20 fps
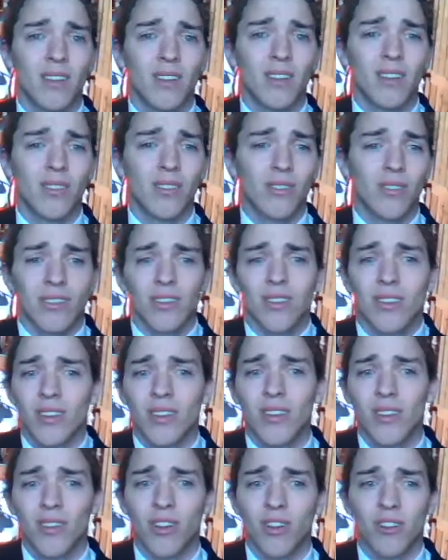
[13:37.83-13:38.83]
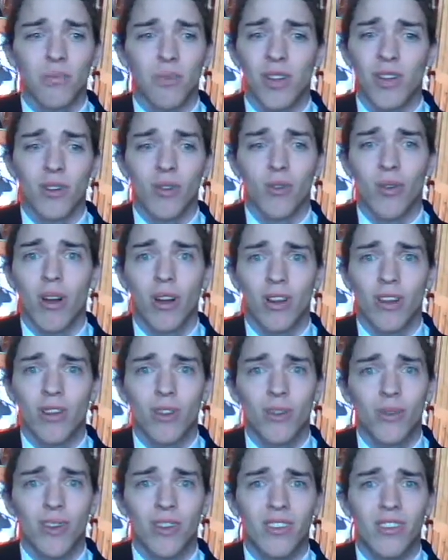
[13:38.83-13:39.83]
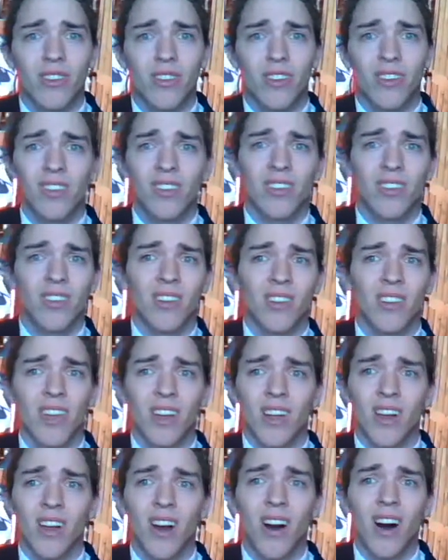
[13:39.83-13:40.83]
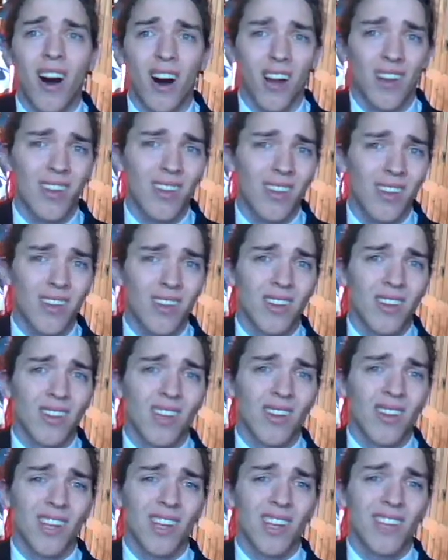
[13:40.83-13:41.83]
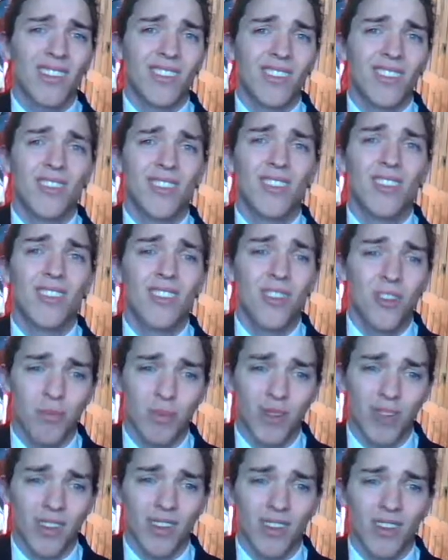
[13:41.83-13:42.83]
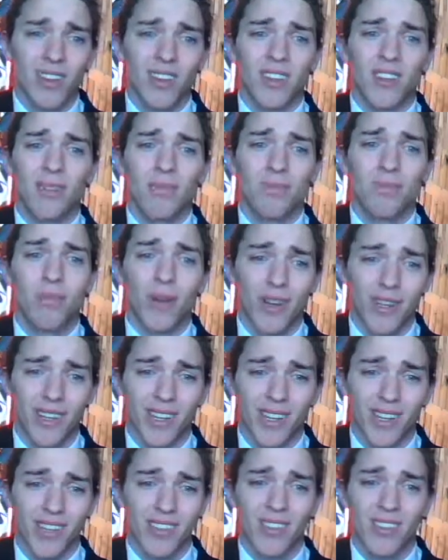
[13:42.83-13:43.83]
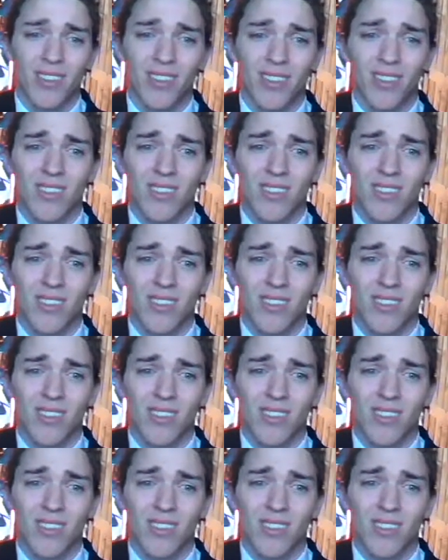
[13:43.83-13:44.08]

Because trust me, you're wrong. Your question isn't hard. It's stupid and it's pointless.